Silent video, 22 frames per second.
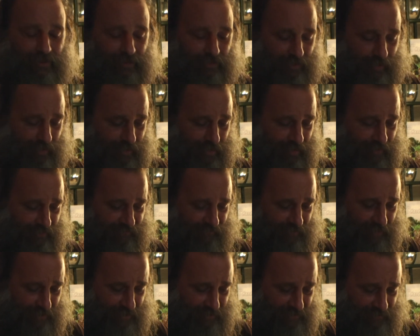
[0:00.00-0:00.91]
Yeah, all right,
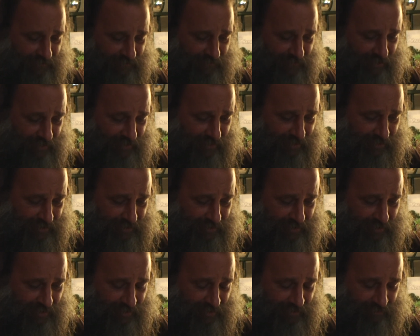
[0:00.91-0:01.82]
fuckers and
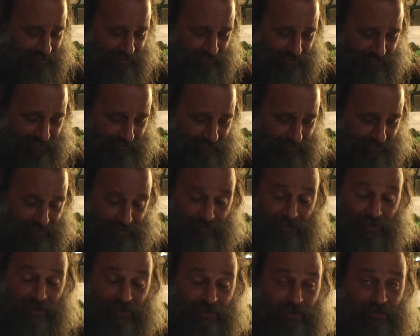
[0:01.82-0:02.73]
fuckettes. Now, I
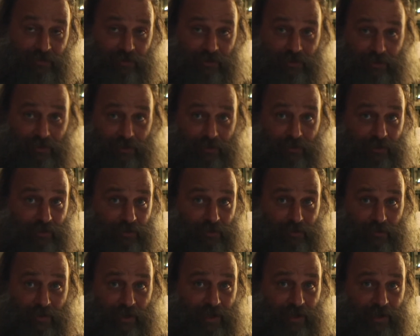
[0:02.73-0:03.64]
mean, you can
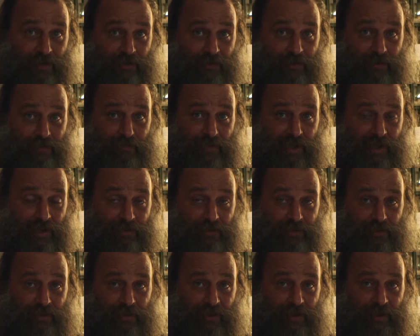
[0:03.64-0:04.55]
Google around
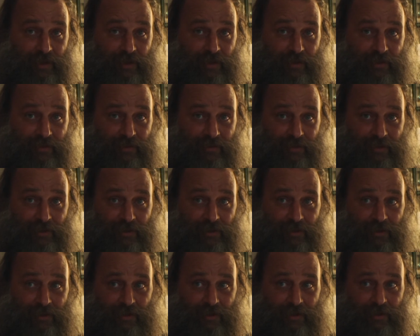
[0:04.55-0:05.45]
about uh,
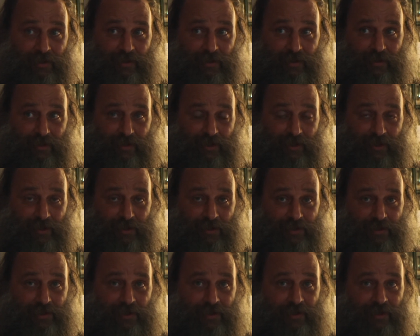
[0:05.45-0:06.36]
the
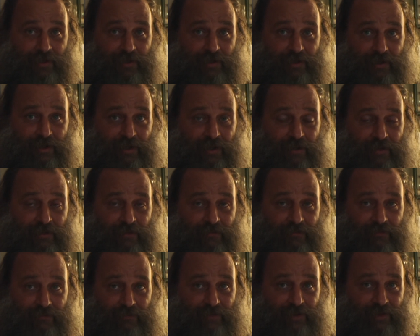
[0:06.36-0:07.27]
NSA
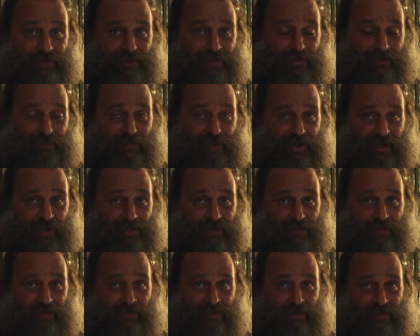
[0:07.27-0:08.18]
now wants our
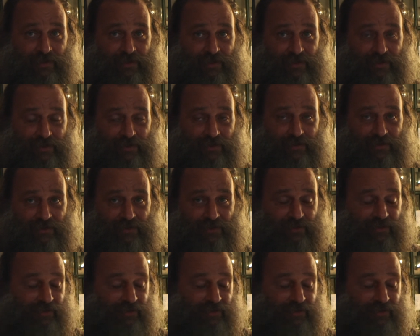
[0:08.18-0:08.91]
passwords, and so does the